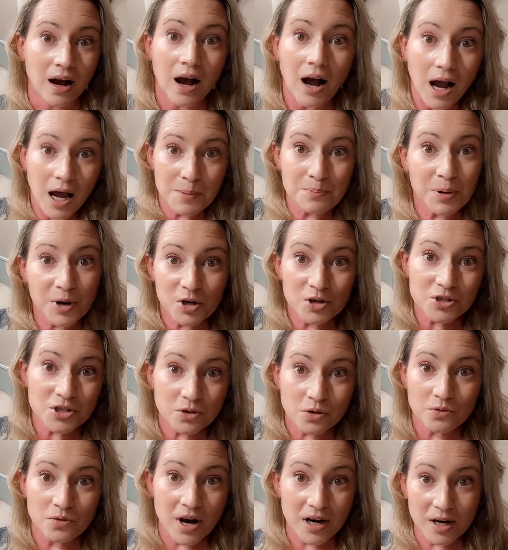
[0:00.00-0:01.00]
I
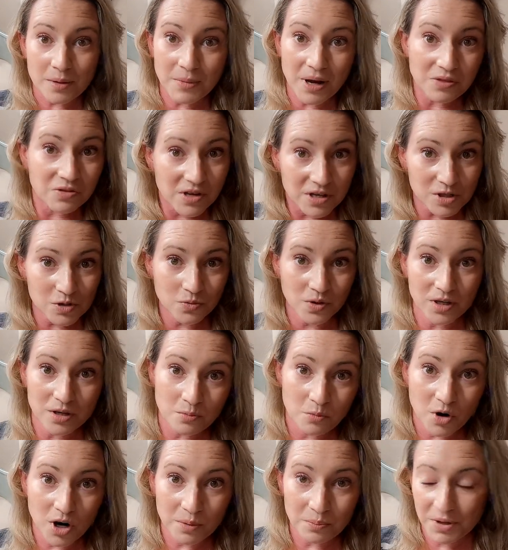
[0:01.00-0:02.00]
personally would recommend this one to
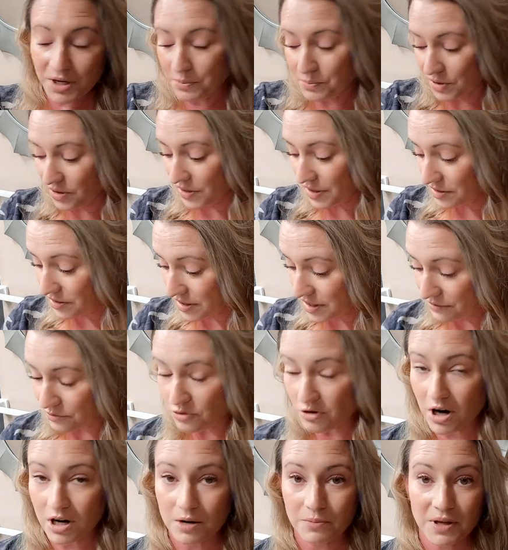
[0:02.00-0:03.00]
more people than I'd ever
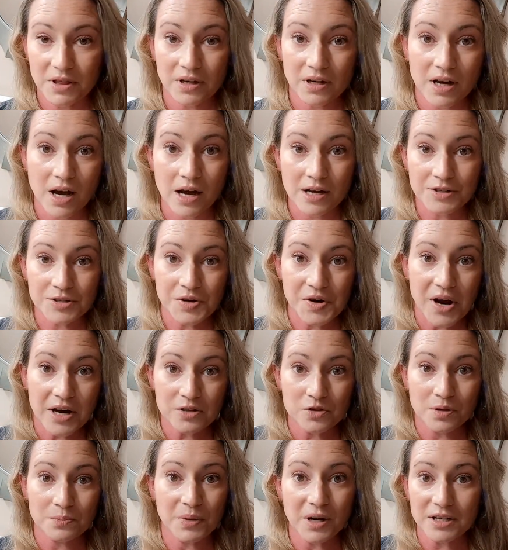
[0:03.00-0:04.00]
recommend the
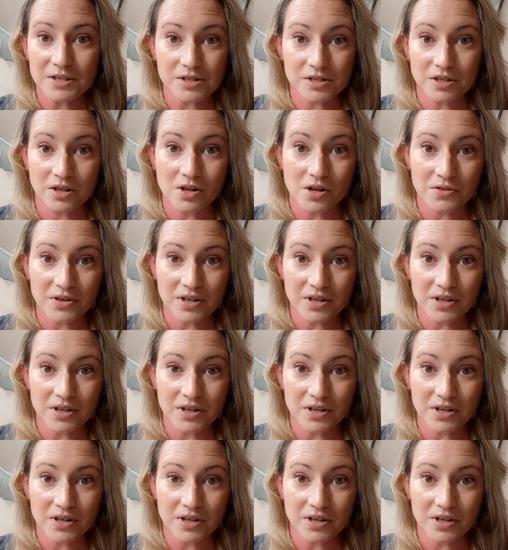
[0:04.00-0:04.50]
Cosrx one, but I still don't